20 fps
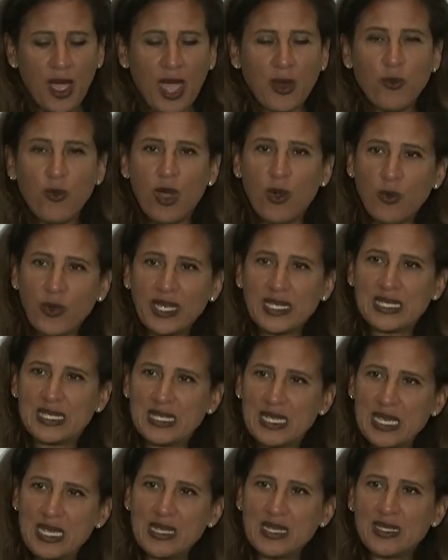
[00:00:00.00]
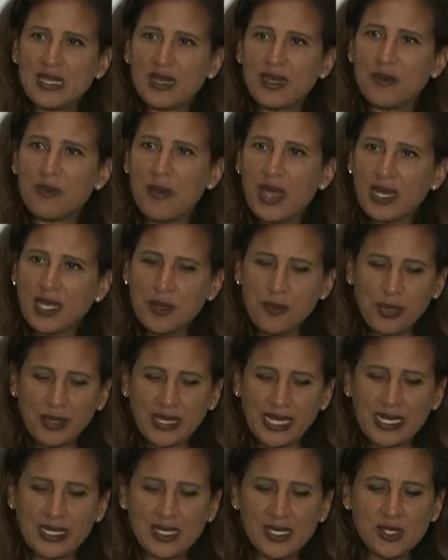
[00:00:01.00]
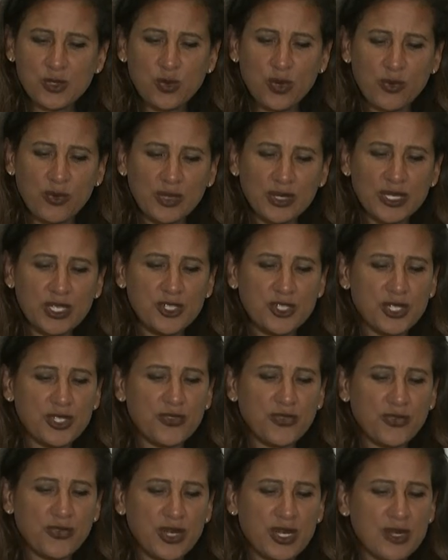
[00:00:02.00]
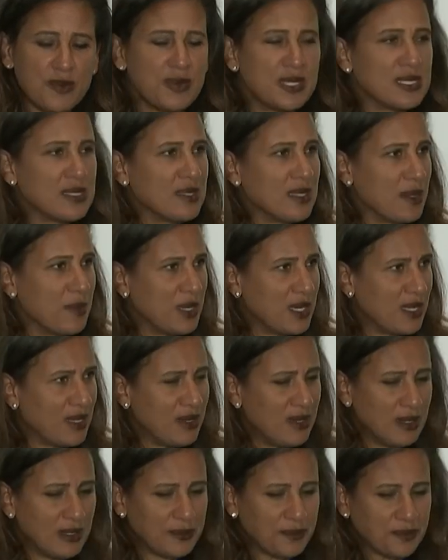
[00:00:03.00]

And what we see is that in many places where religious freedom is limited,